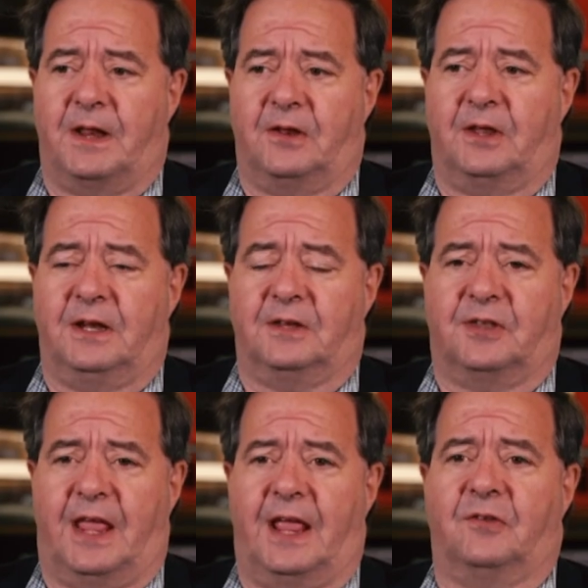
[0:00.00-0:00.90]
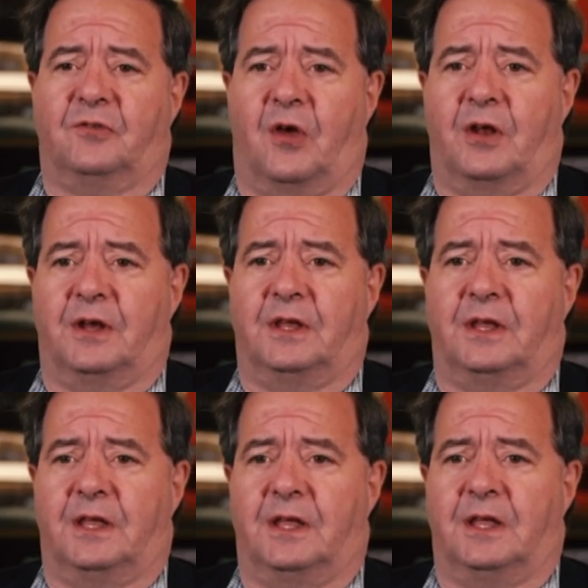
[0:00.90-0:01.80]
he could get his hands on,
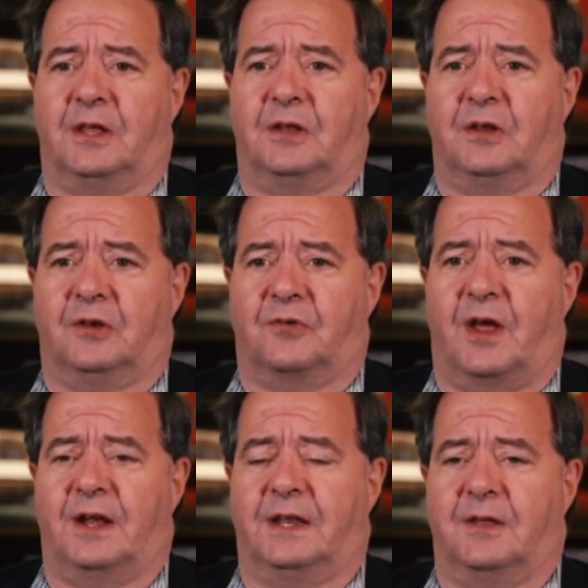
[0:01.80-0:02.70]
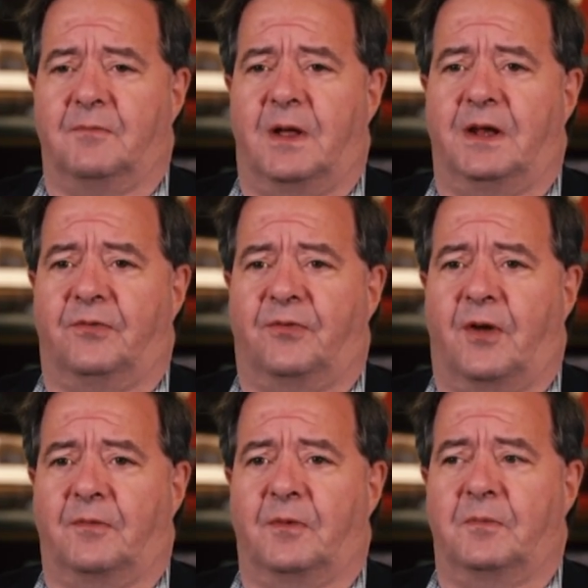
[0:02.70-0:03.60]
he tried to get money
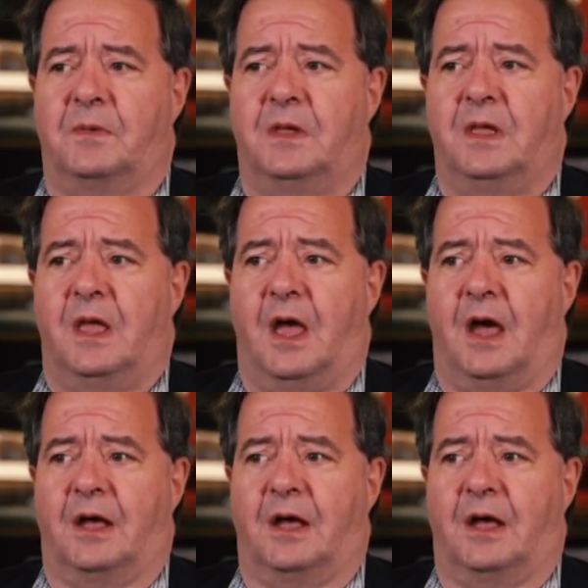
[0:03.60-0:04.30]
from them